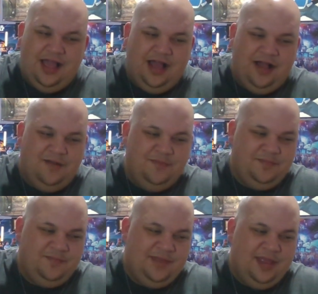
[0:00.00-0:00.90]
um
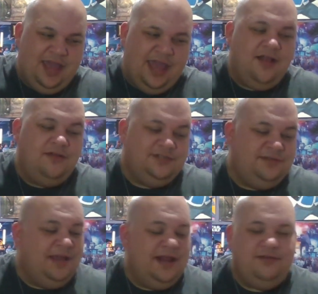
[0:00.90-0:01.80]
he
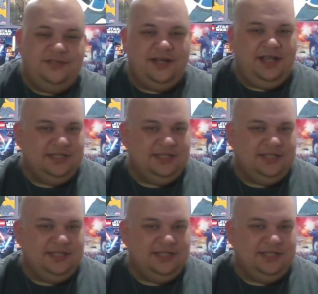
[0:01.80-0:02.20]
knows Chucky's